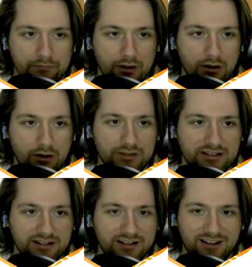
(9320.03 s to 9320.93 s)
Oh, we
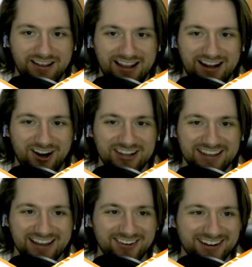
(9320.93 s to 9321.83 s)
did it. It already
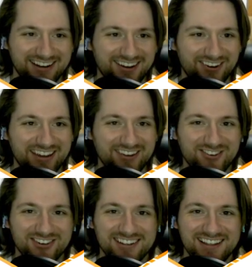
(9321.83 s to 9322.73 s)
counted it. Okay,
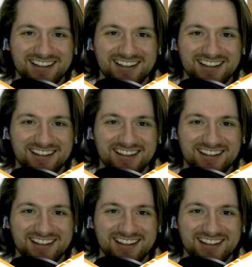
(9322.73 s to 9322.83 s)
cool.